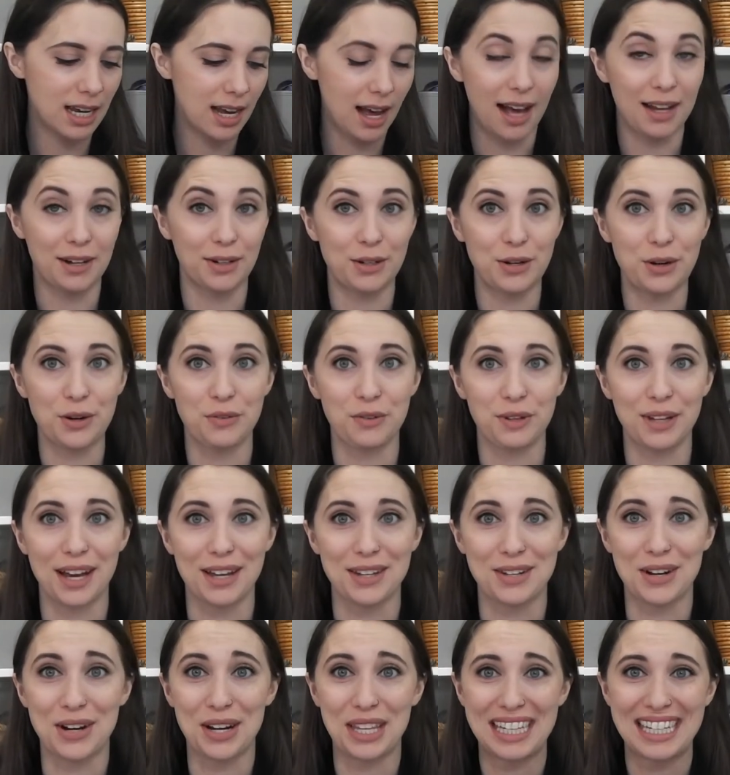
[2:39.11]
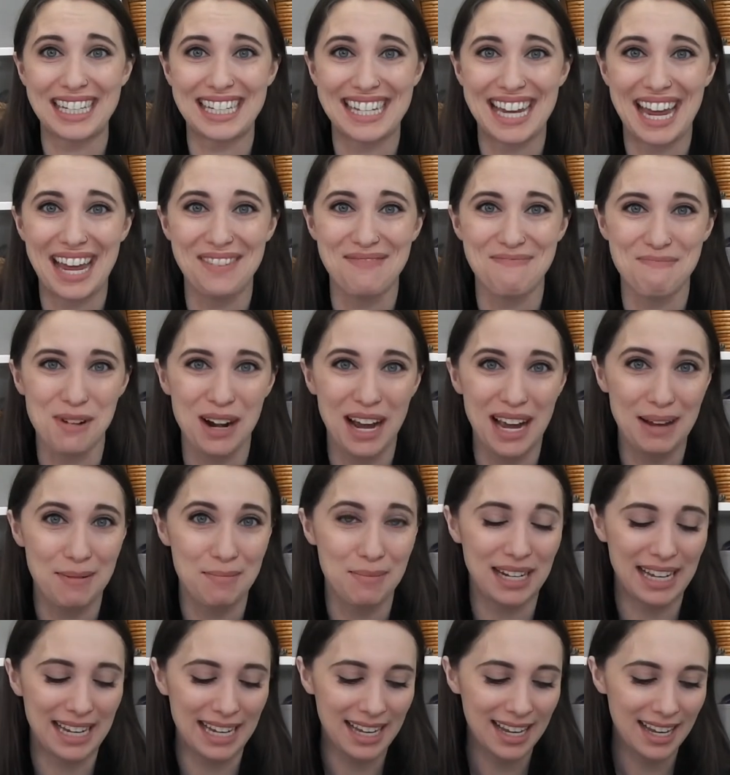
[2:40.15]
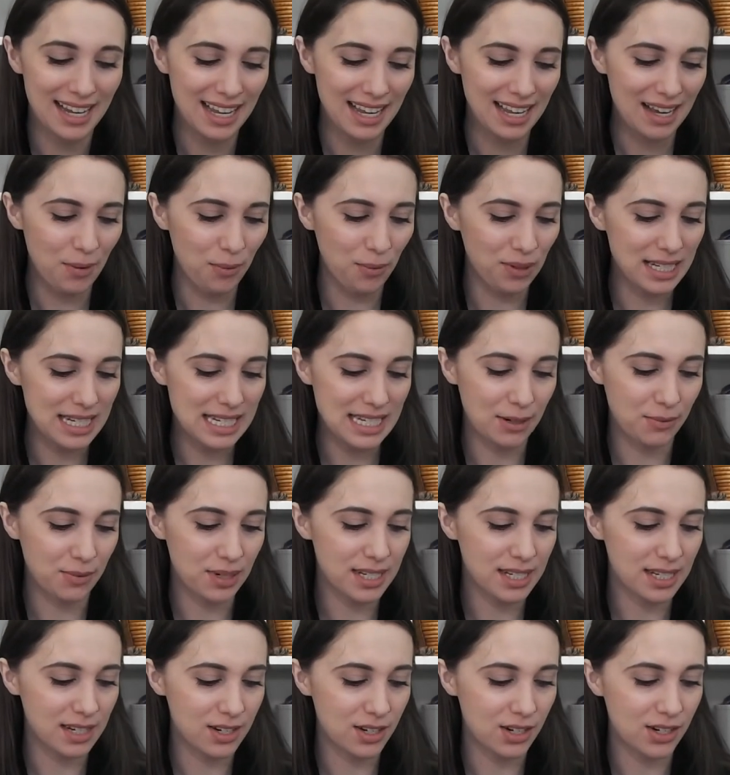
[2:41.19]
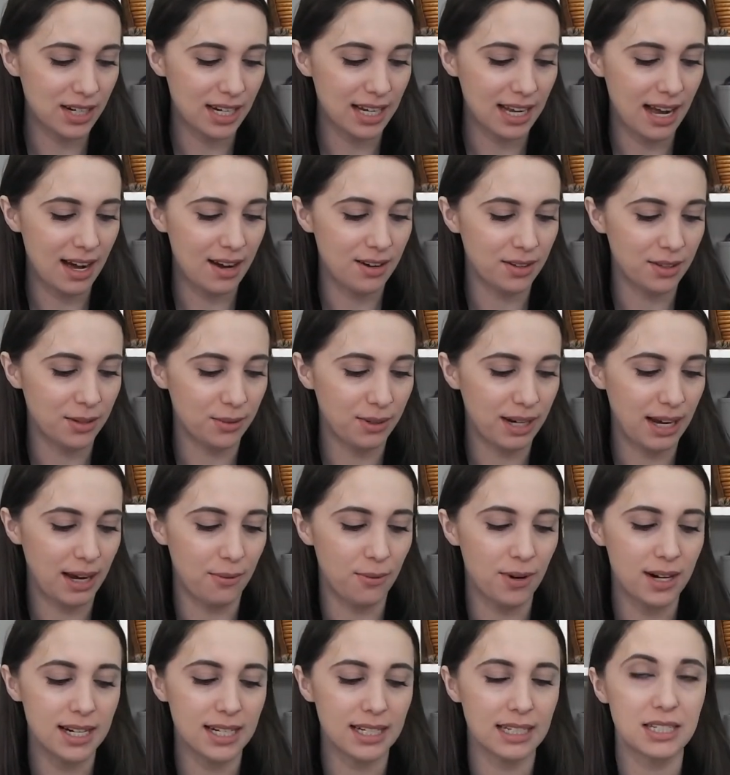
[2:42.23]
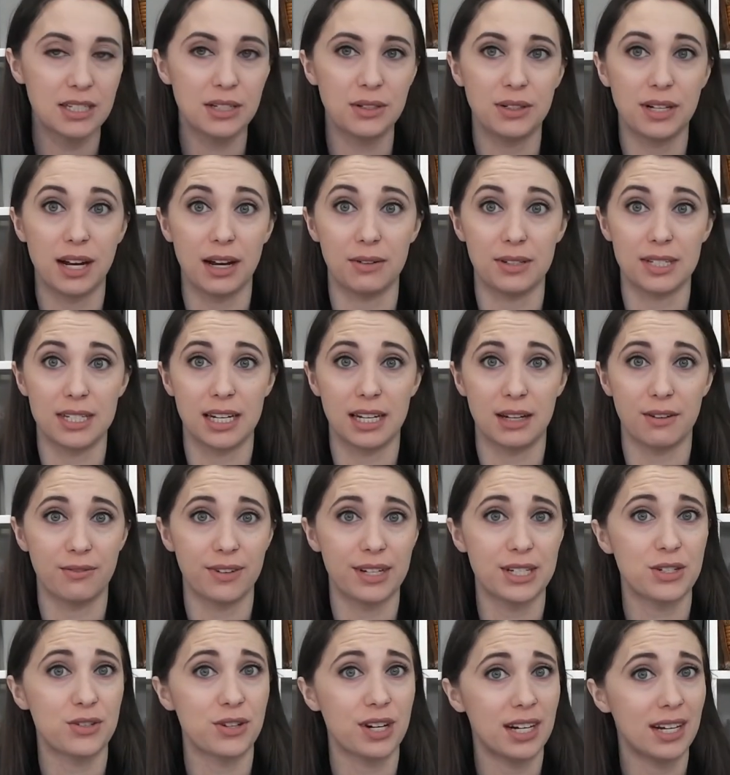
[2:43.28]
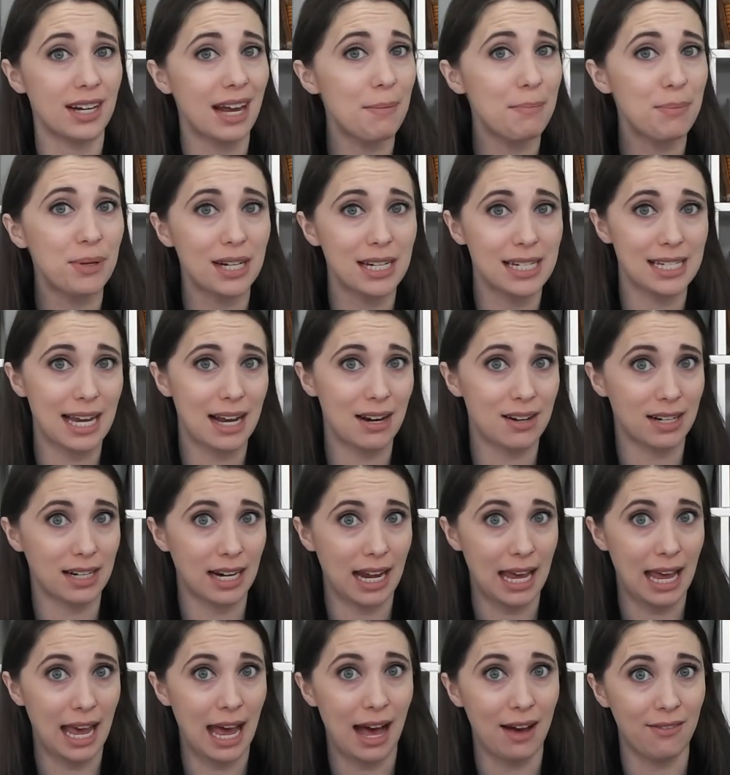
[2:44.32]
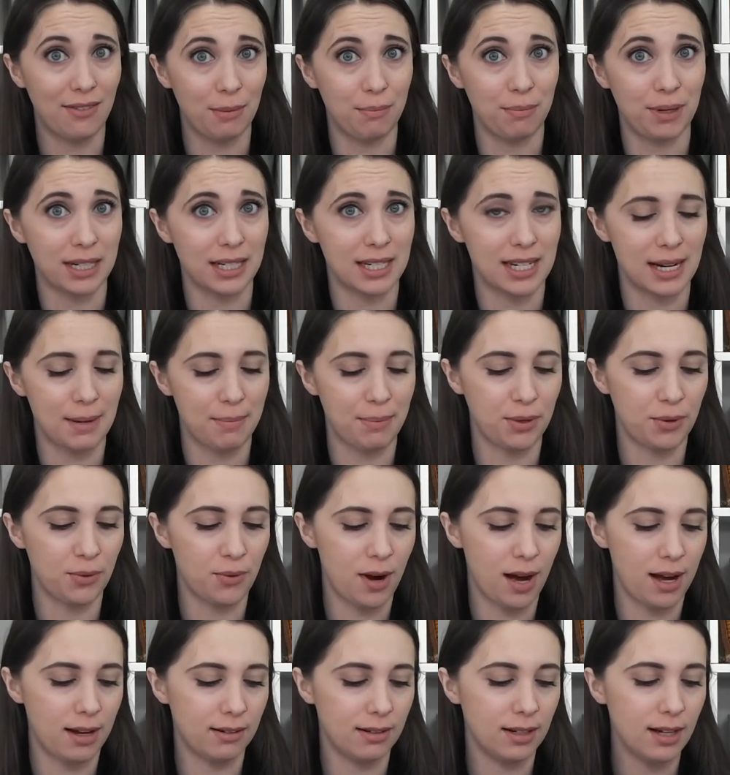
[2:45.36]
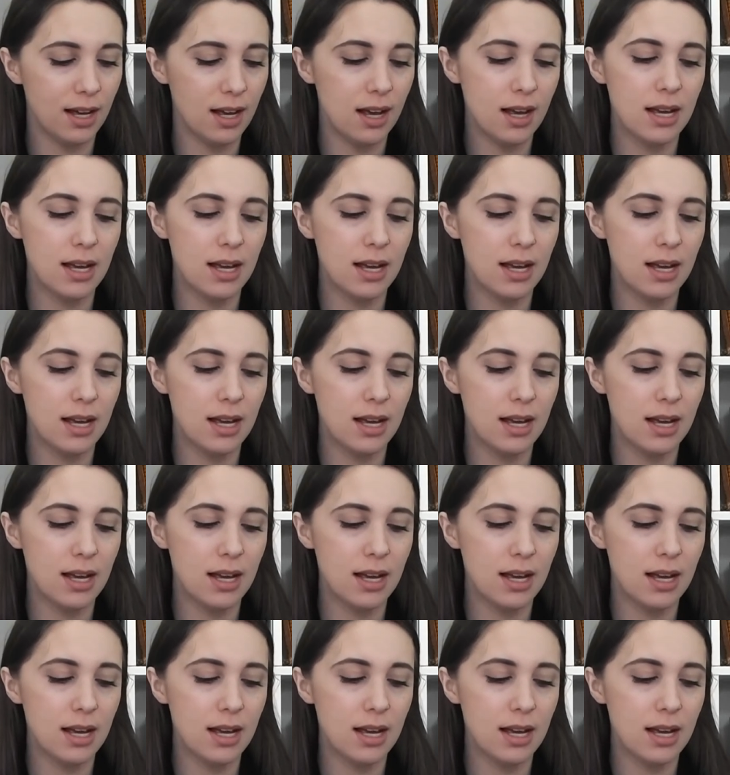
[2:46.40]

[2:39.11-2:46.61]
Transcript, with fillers: I don't know if you guys are the same way, but once it wasn't turning out the way I wanted it to and I was getting frustrated, I put it down and I haven't picked it up in a while.